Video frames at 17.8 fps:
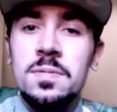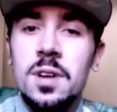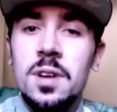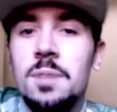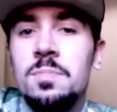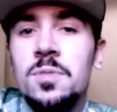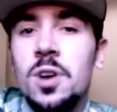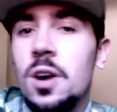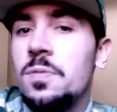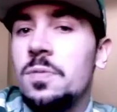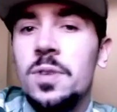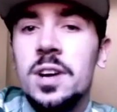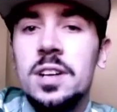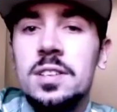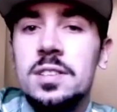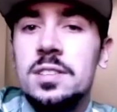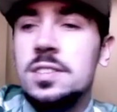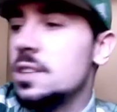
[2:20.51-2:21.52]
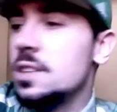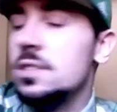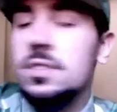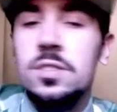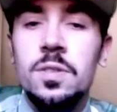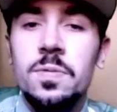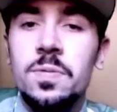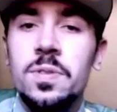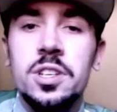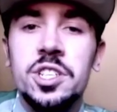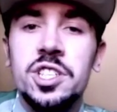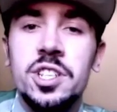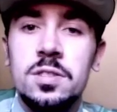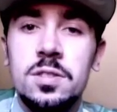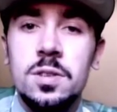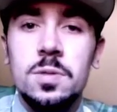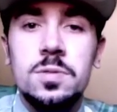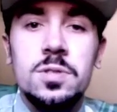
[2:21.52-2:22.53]
I'm not afraid to say, you're full of
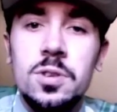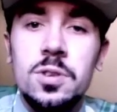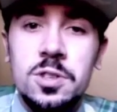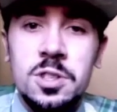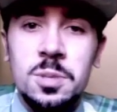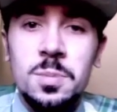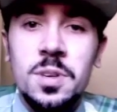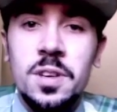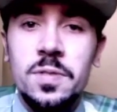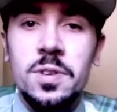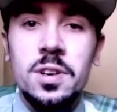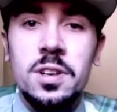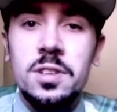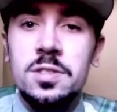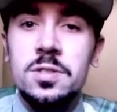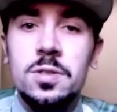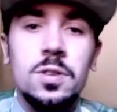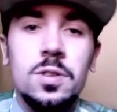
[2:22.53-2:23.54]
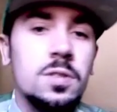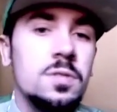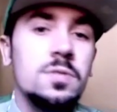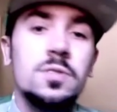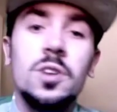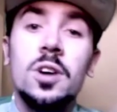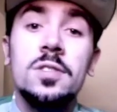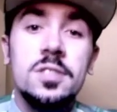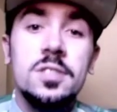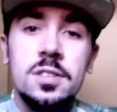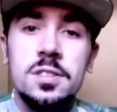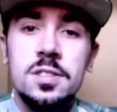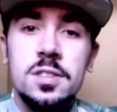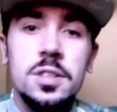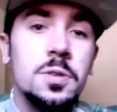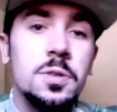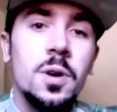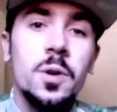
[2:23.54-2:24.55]
shit, don't talk to me if you're going to talk nonsense
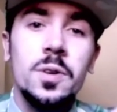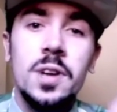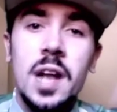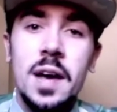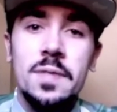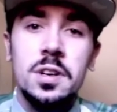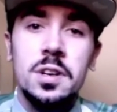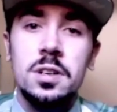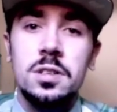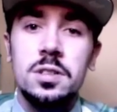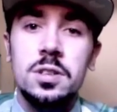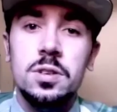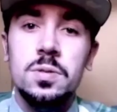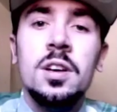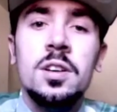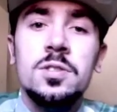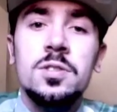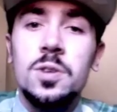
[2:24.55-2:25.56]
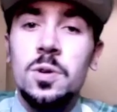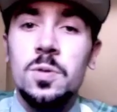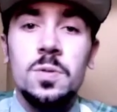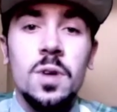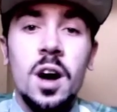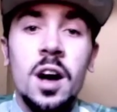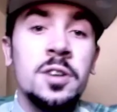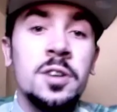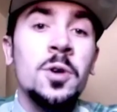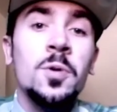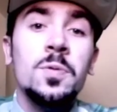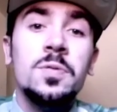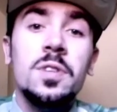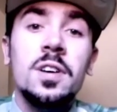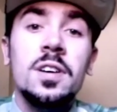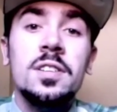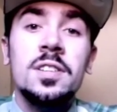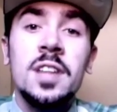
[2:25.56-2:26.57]
that you know you're never going to do. So I know
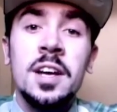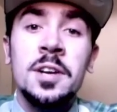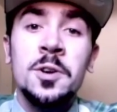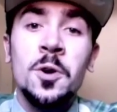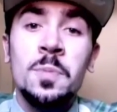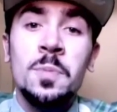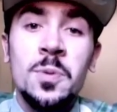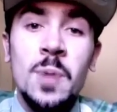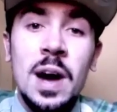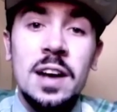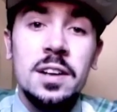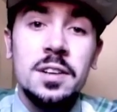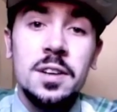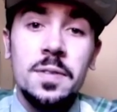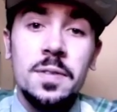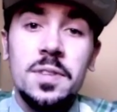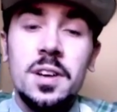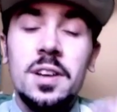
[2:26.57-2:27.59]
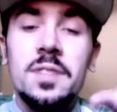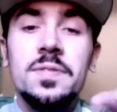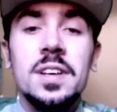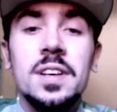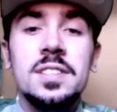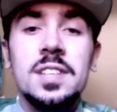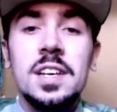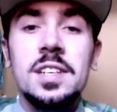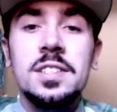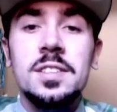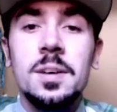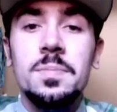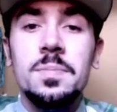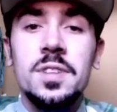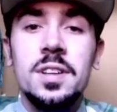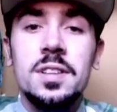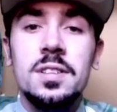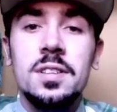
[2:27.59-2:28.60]
that they know me well enough that if they say
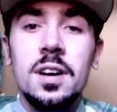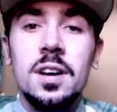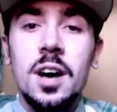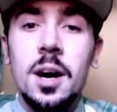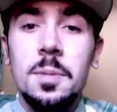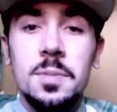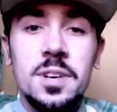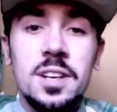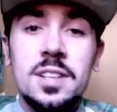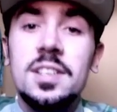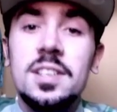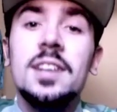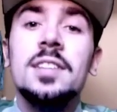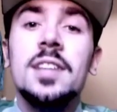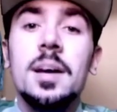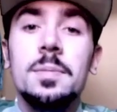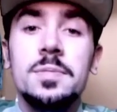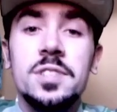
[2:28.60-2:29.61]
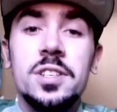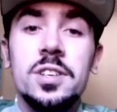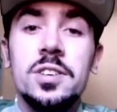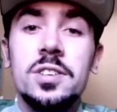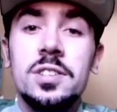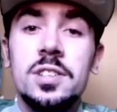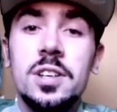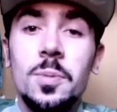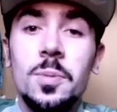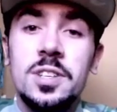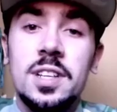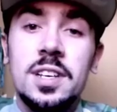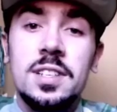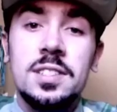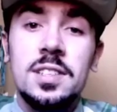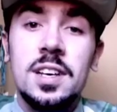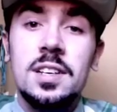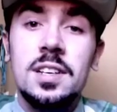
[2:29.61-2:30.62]
something that I'm going to take them seriously on what they
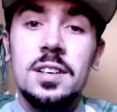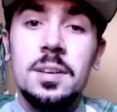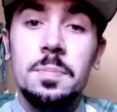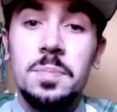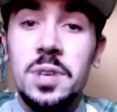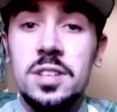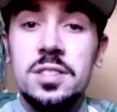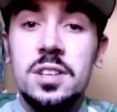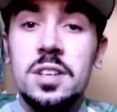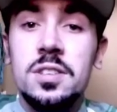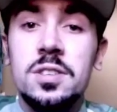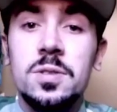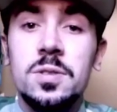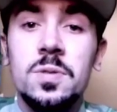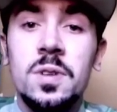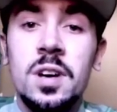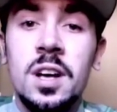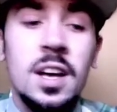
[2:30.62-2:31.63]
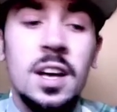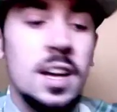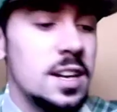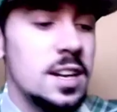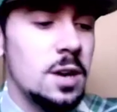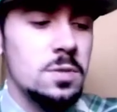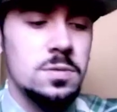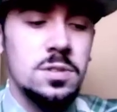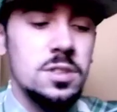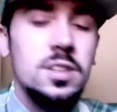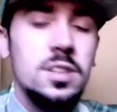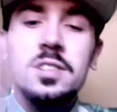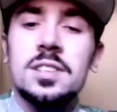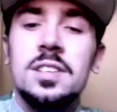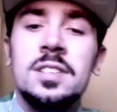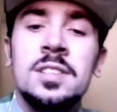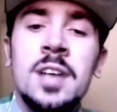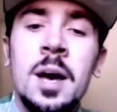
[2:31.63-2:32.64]
say, because I do. Now
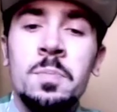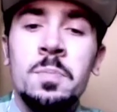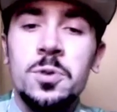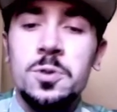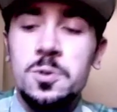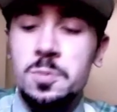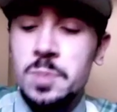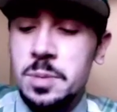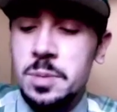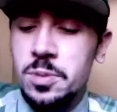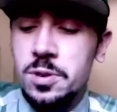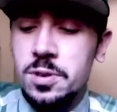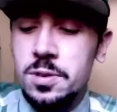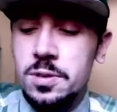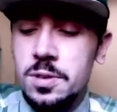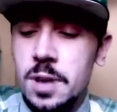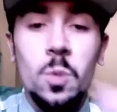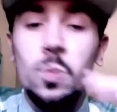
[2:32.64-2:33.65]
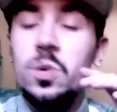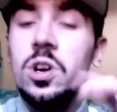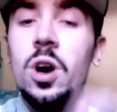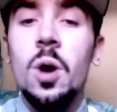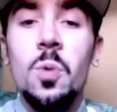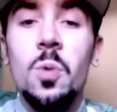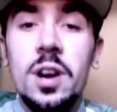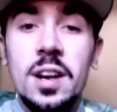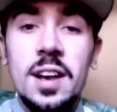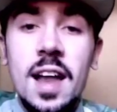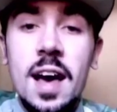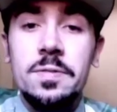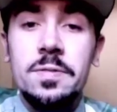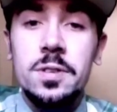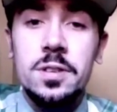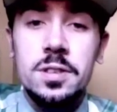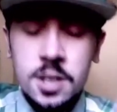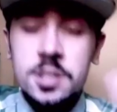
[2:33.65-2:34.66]
here's examples, people like God one
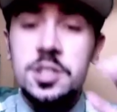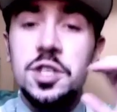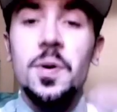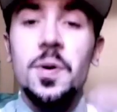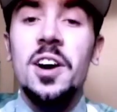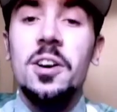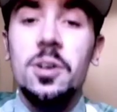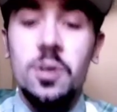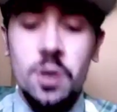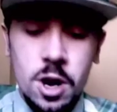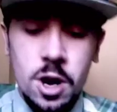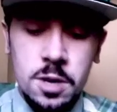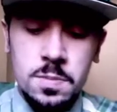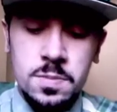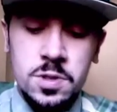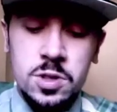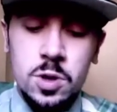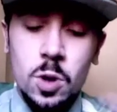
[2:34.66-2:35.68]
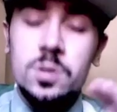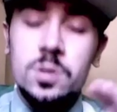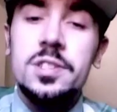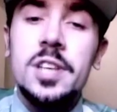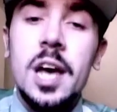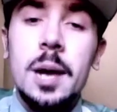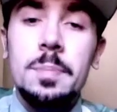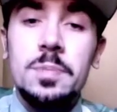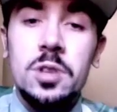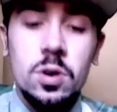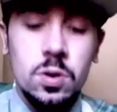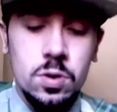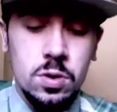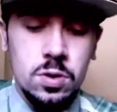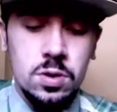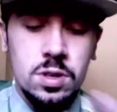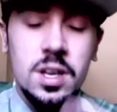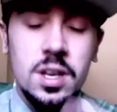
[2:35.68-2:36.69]
eleven, Jarell Grimes, Old
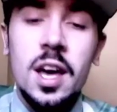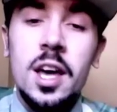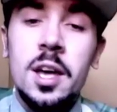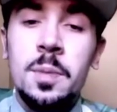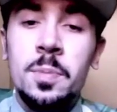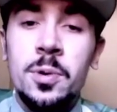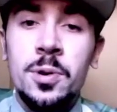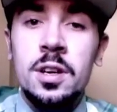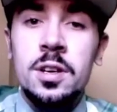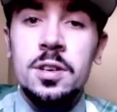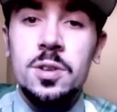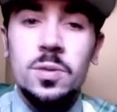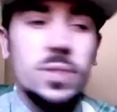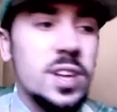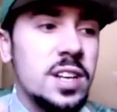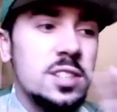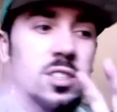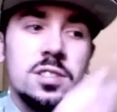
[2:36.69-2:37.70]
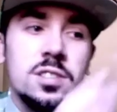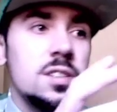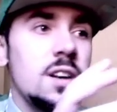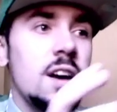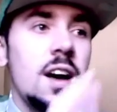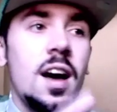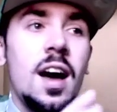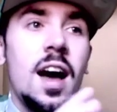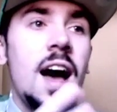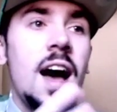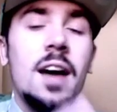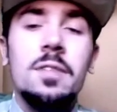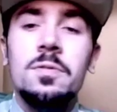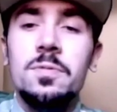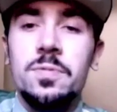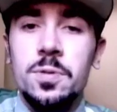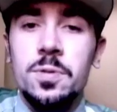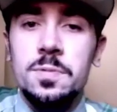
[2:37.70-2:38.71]
Skeptical, Cable, you know, they're just a
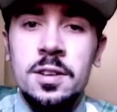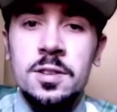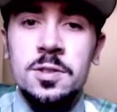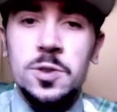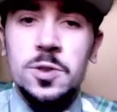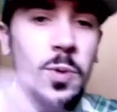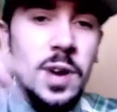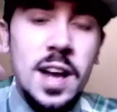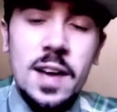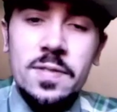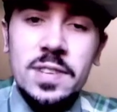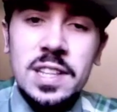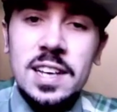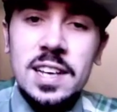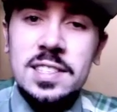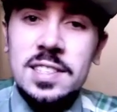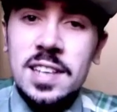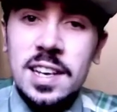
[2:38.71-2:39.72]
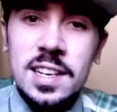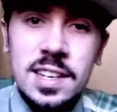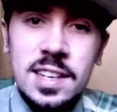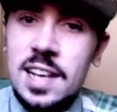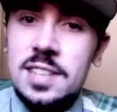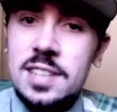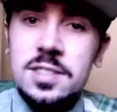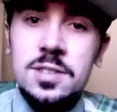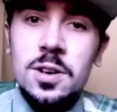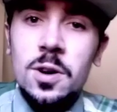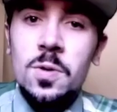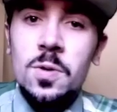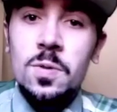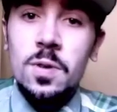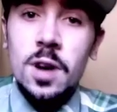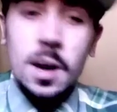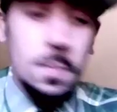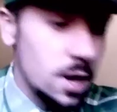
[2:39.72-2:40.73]
handful. So whenever they say let's
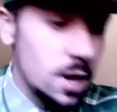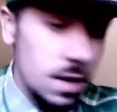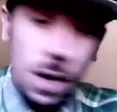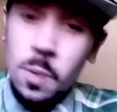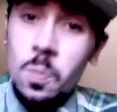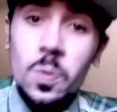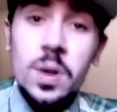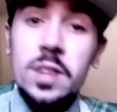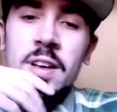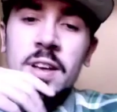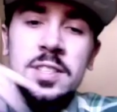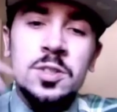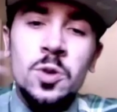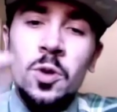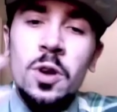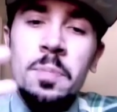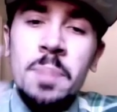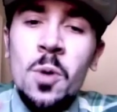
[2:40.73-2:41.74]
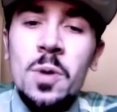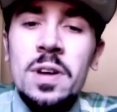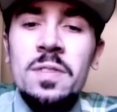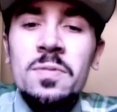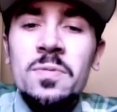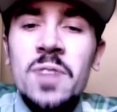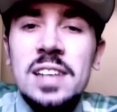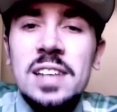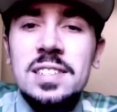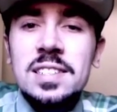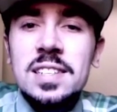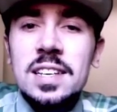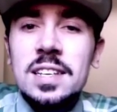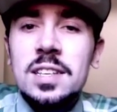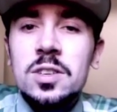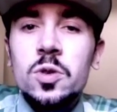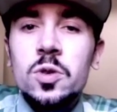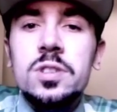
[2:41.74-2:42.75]
go, I'm like, I'm with them. It's all about
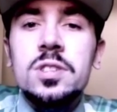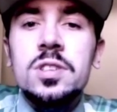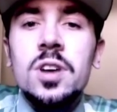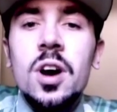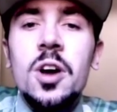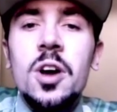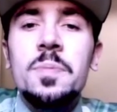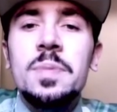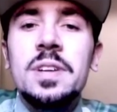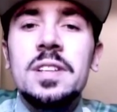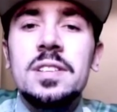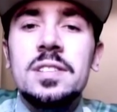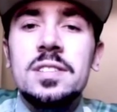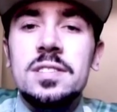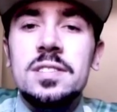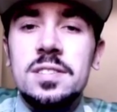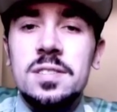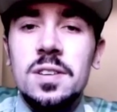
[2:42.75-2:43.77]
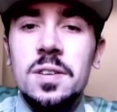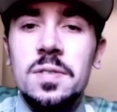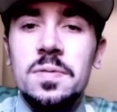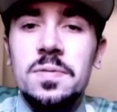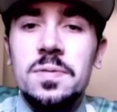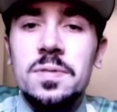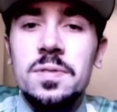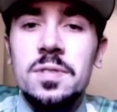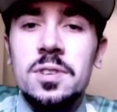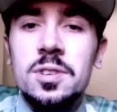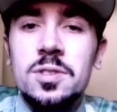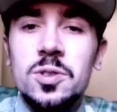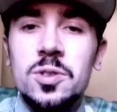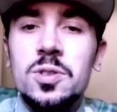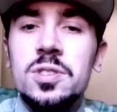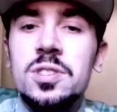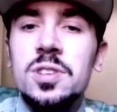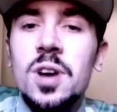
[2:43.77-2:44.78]
investing your time into stuff.
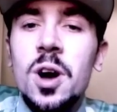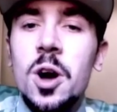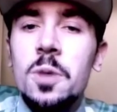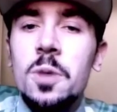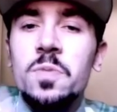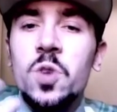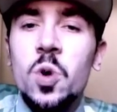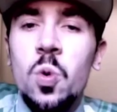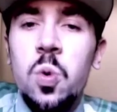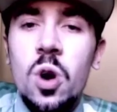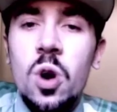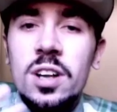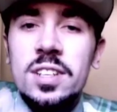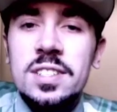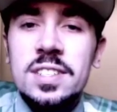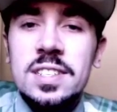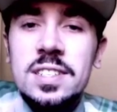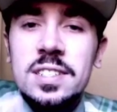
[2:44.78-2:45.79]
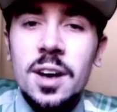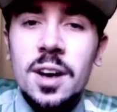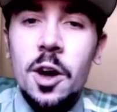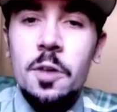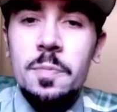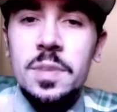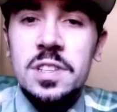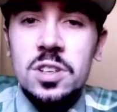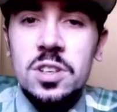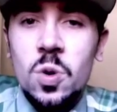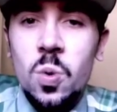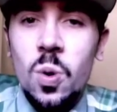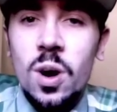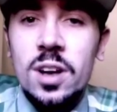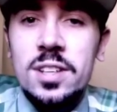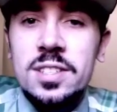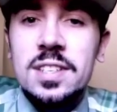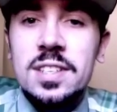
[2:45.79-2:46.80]
Your time, quality time into
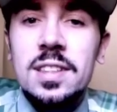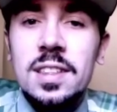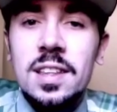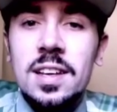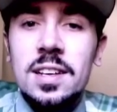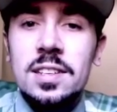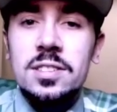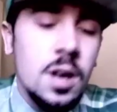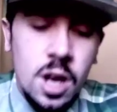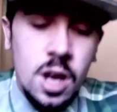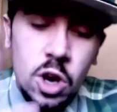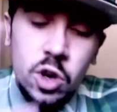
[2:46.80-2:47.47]
quality things.